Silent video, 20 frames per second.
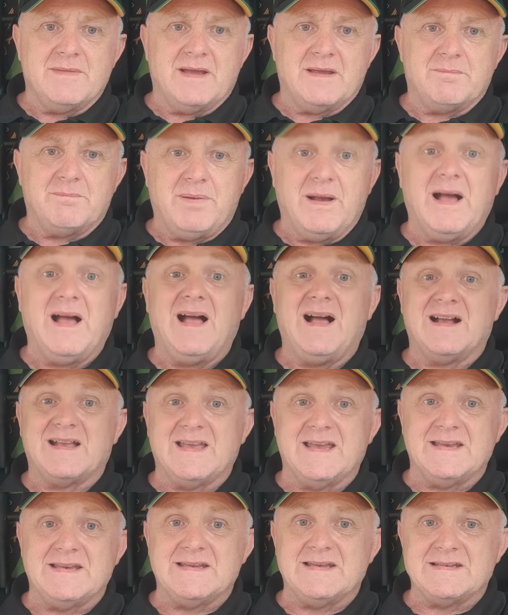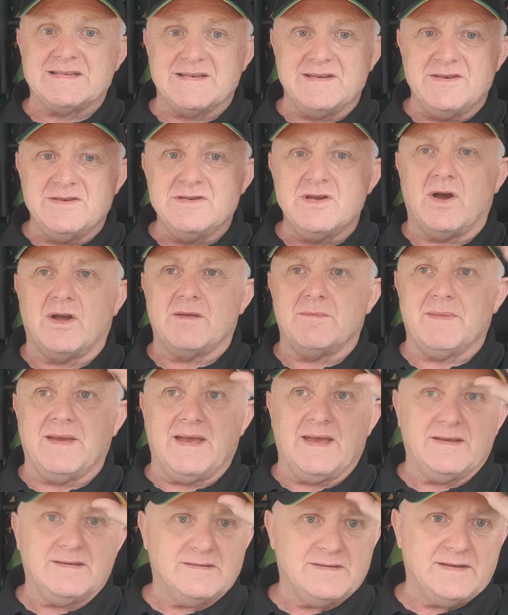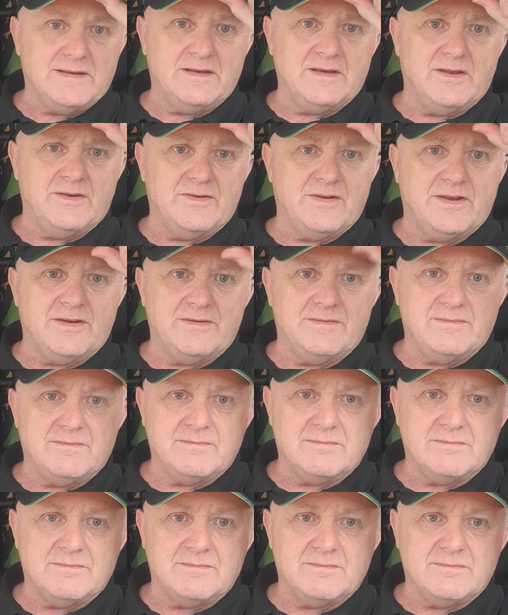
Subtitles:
me. Parking is a nightmare in London.